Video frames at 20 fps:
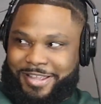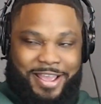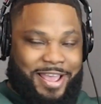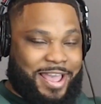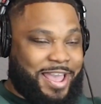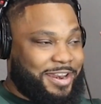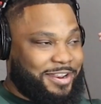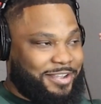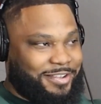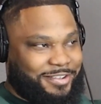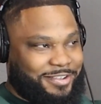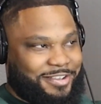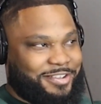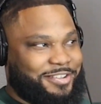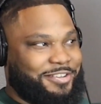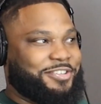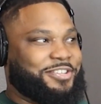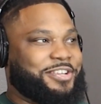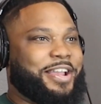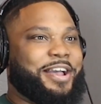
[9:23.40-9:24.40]
Yeah, I had a
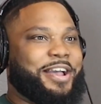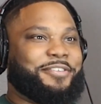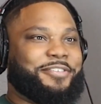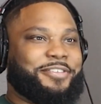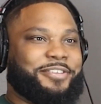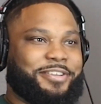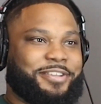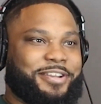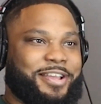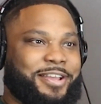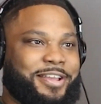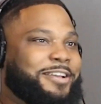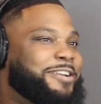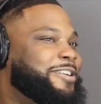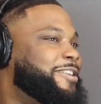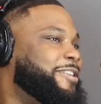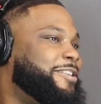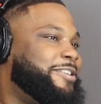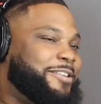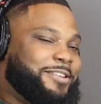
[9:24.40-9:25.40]
good childhood. I,
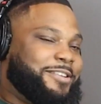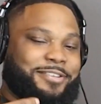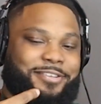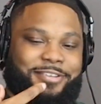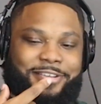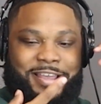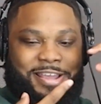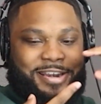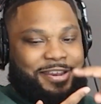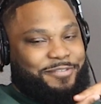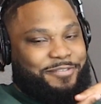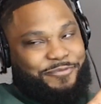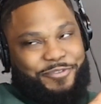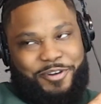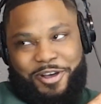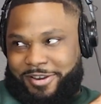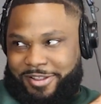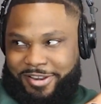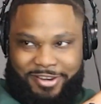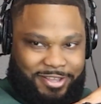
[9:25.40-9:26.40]
I didn't
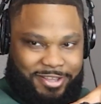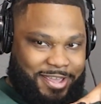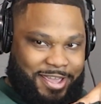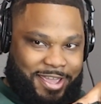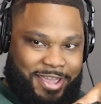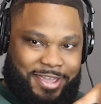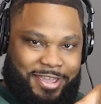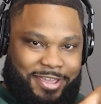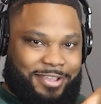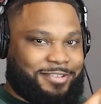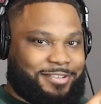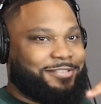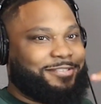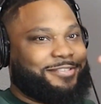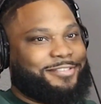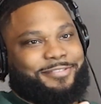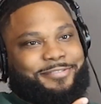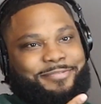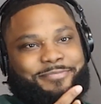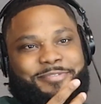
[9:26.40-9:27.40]
fall into gangs.
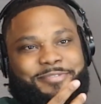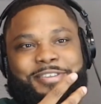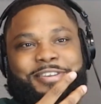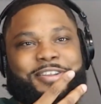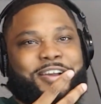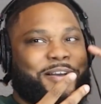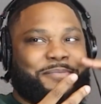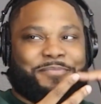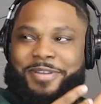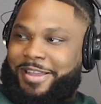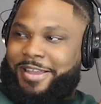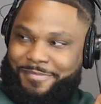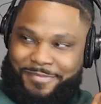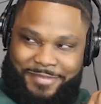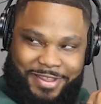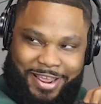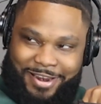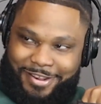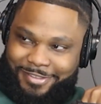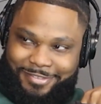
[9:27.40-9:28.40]
You know, I'm, I'm
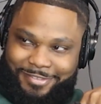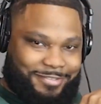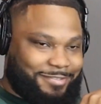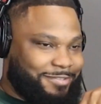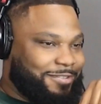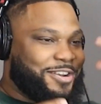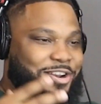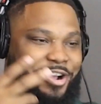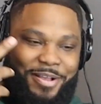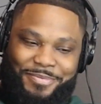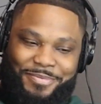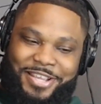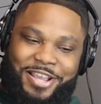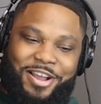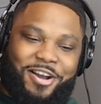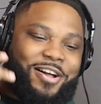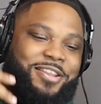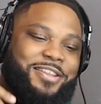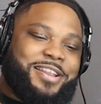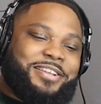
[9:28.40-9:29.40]
not a, you know what I'm saying?
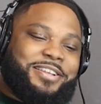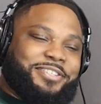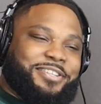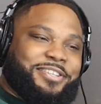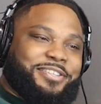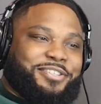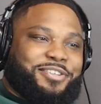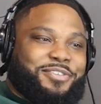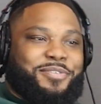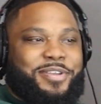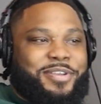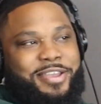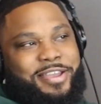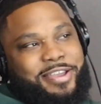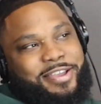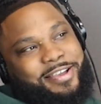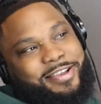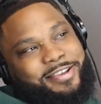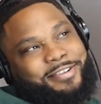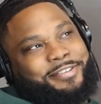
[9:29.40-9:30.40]
All of that shit. So,
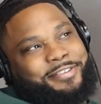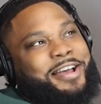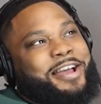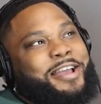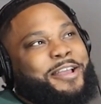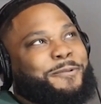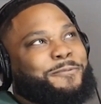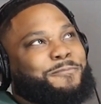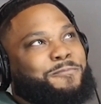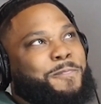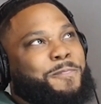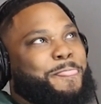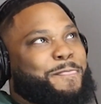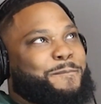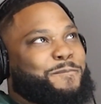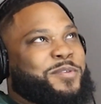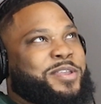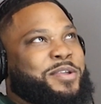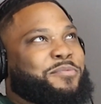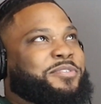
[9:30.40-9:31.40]
like,
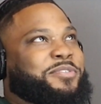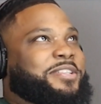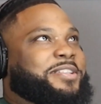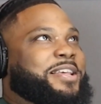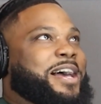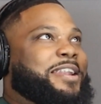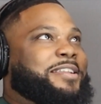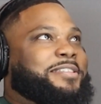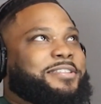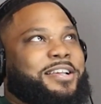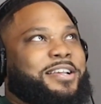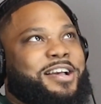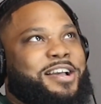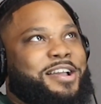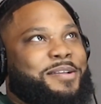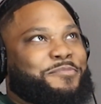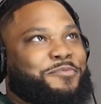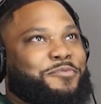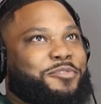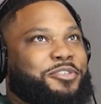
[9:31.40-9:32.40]
it was a lot of
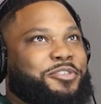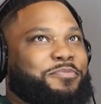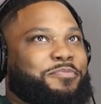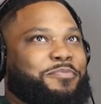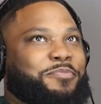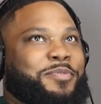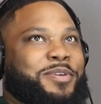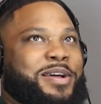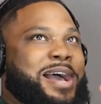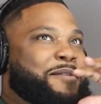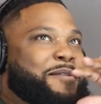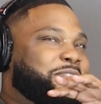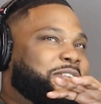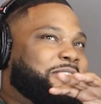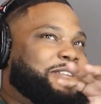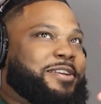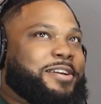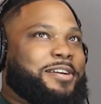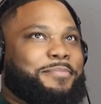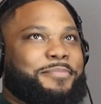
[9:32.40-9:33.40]
times where she, where I
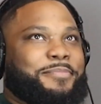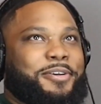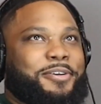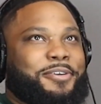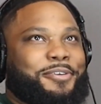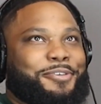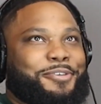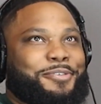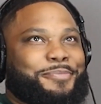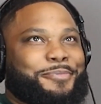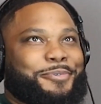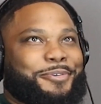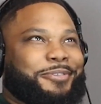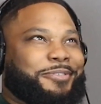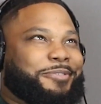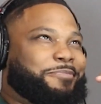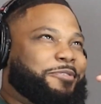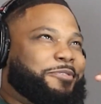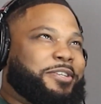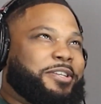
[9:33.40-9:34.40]
wouldn't come home or
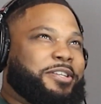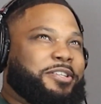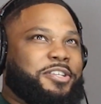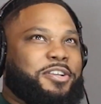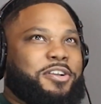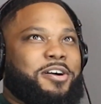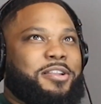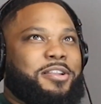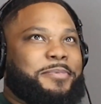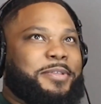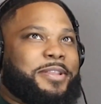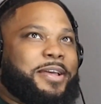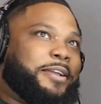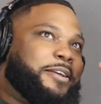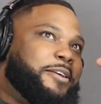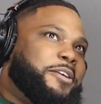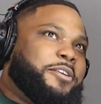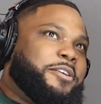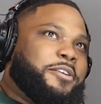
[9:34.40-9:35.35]
some shit. She called me like,